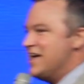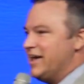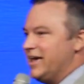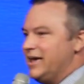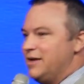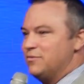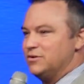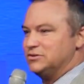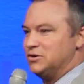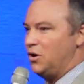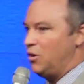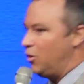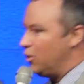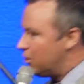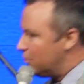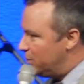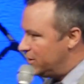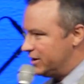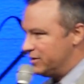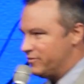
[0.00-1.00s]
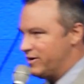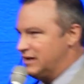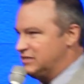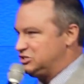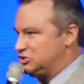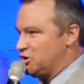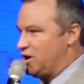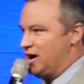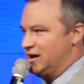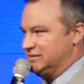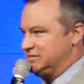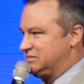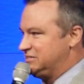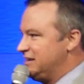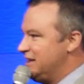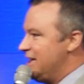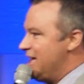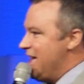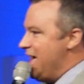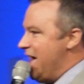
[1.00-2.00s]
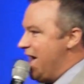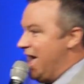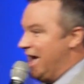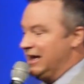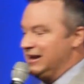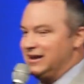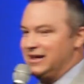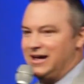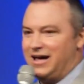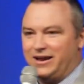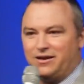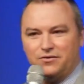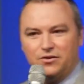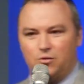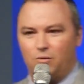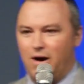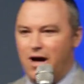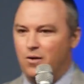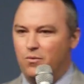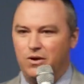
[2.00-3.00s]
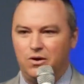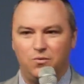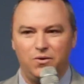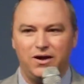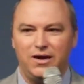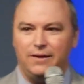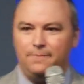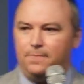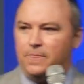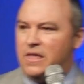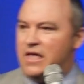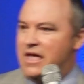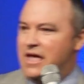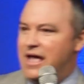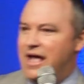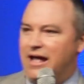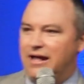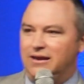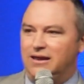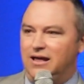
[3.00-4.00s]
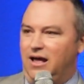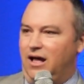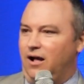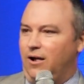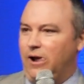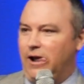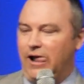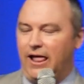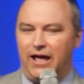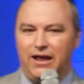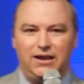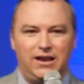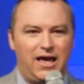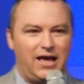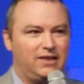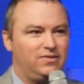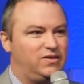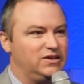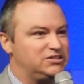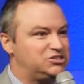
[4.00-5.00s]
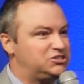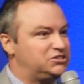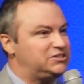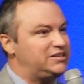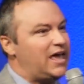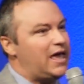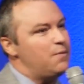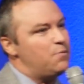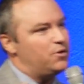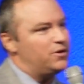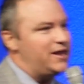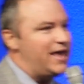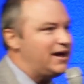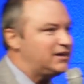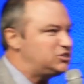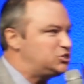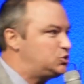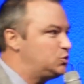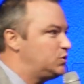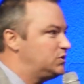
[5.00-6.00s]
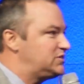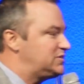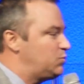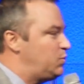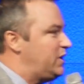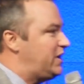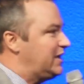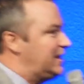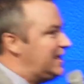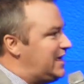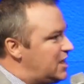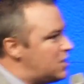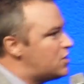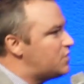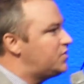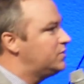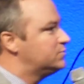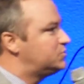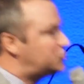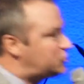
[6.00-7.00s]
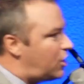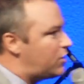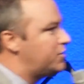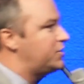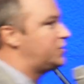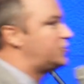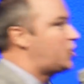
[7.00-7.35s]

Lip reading: He was horrible in restaurants. And I don't know why we went. And this table next to us, we could hear them starting to